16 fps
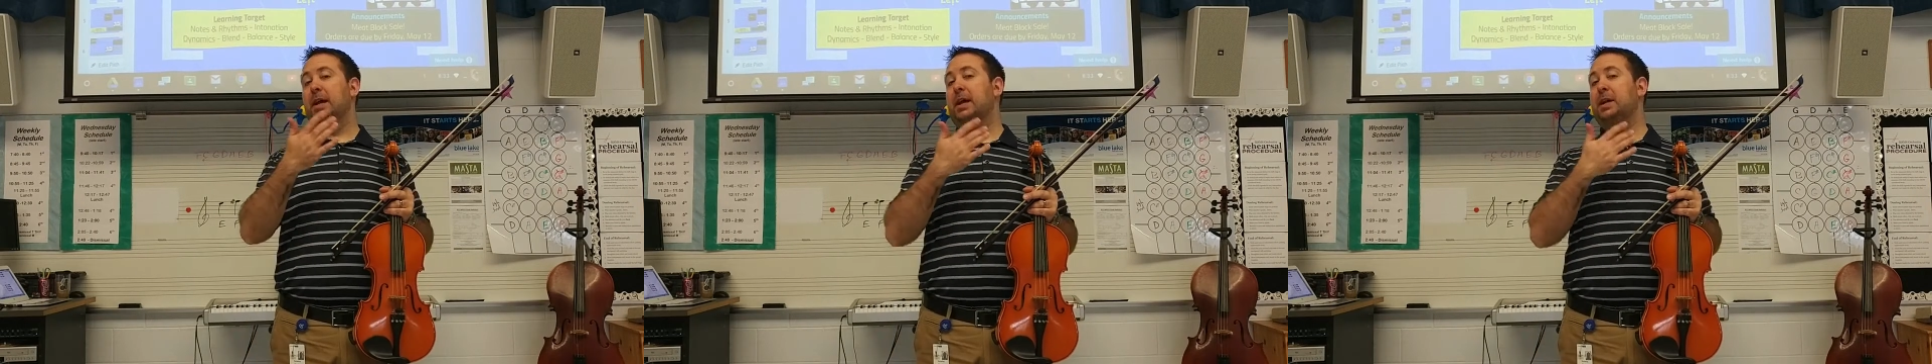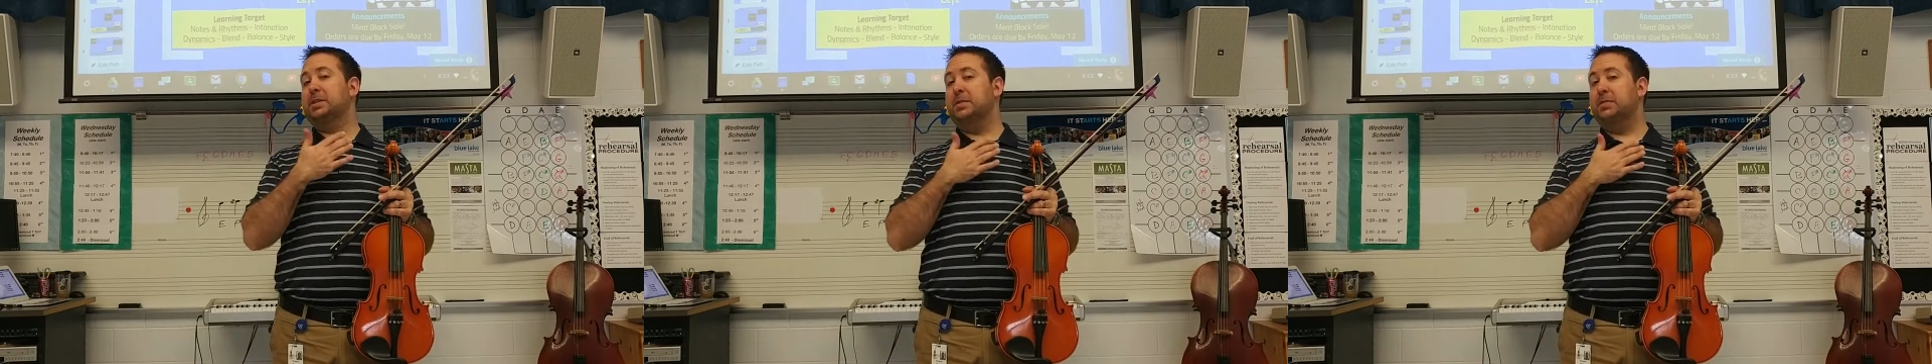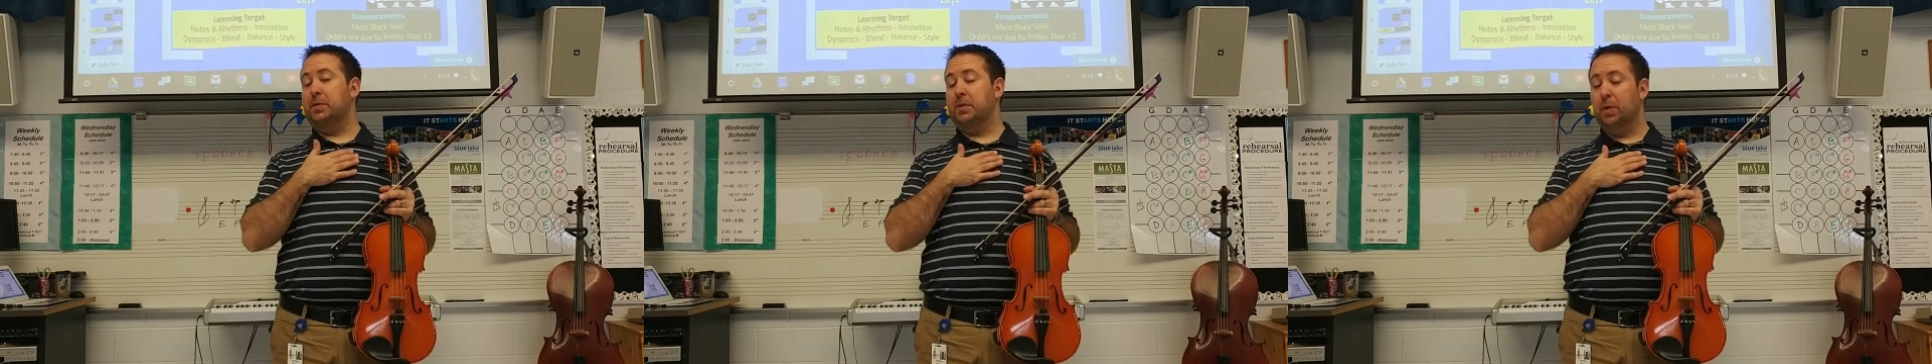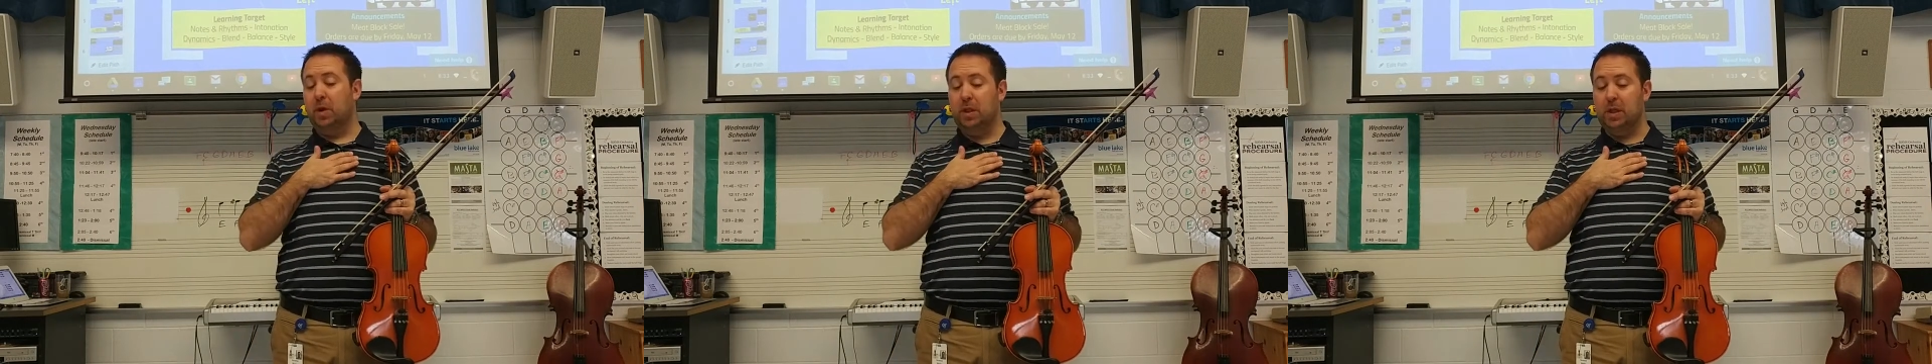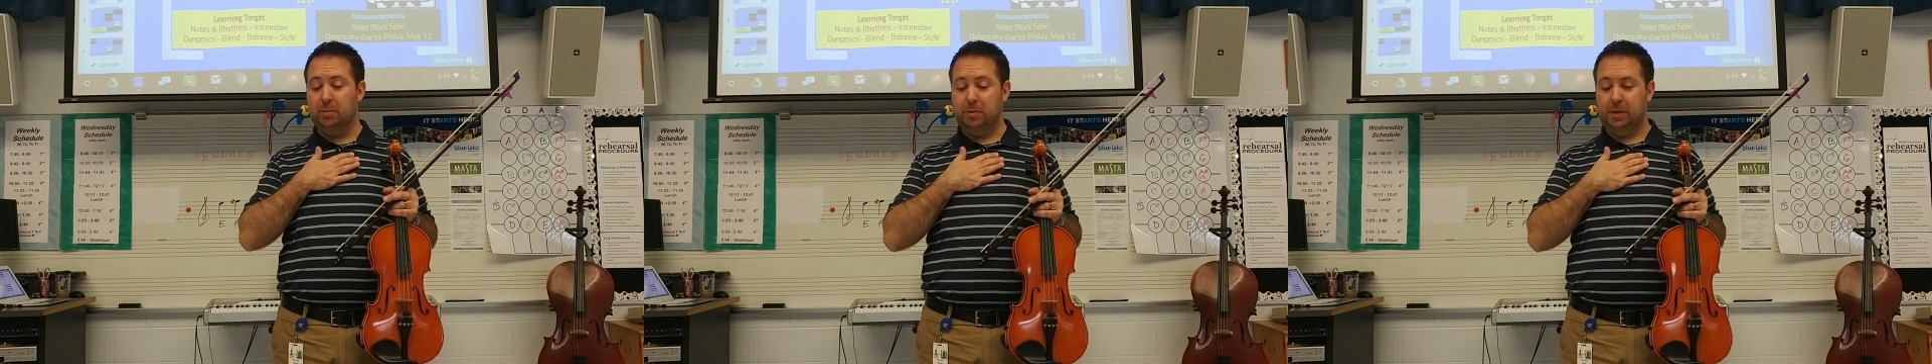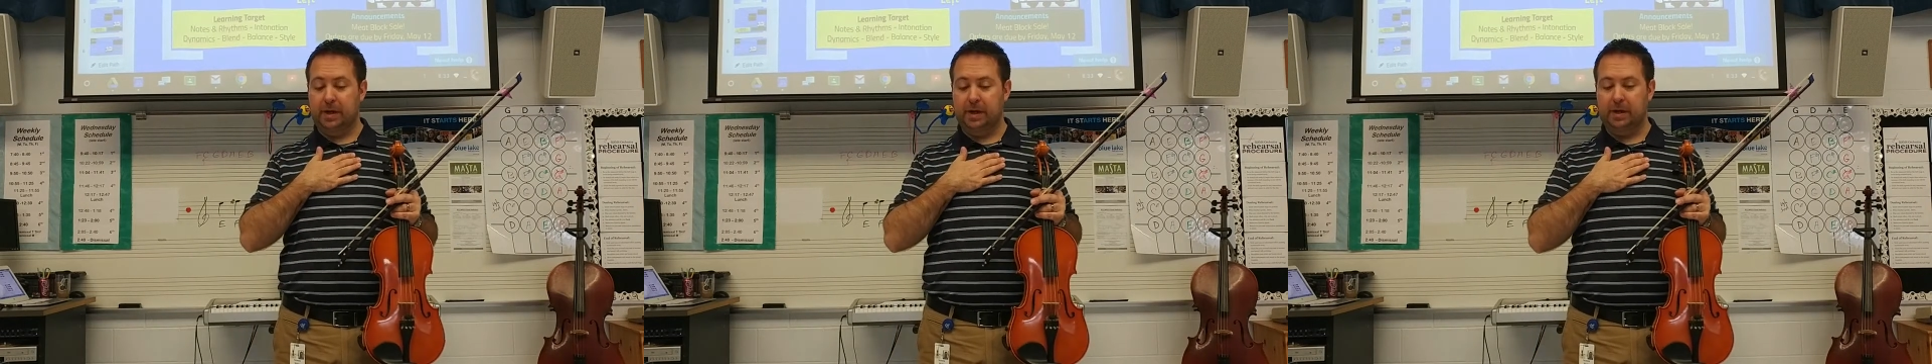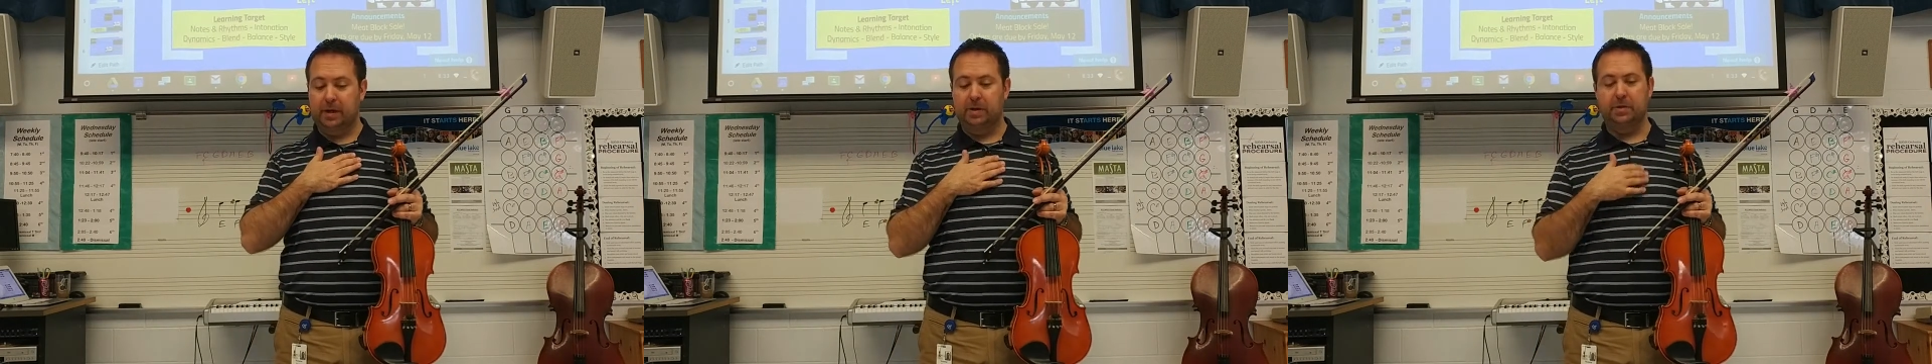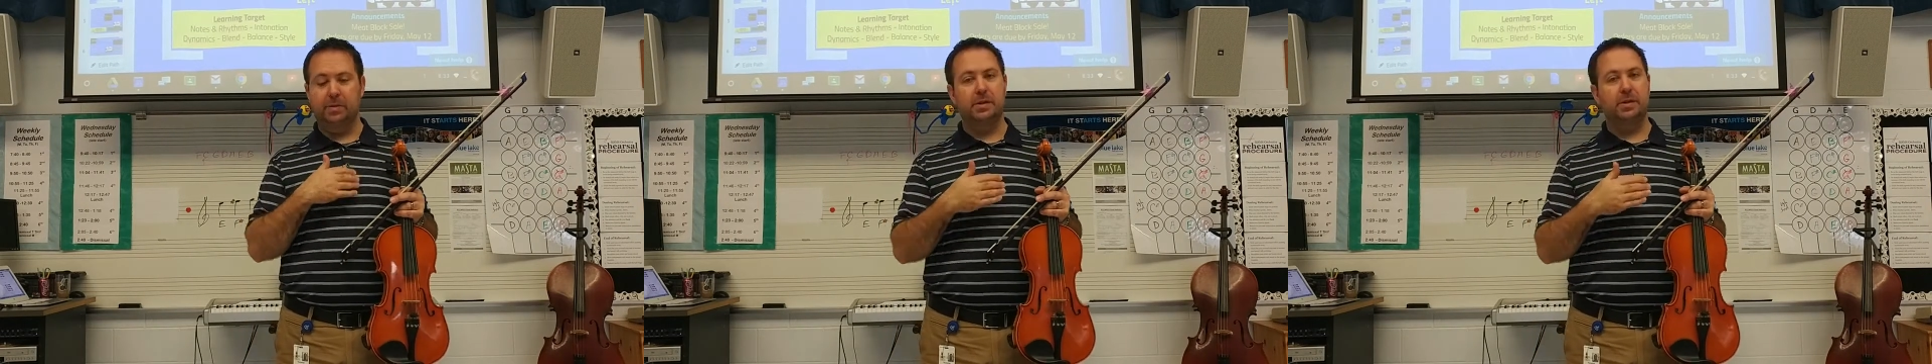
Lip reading: as a viola player,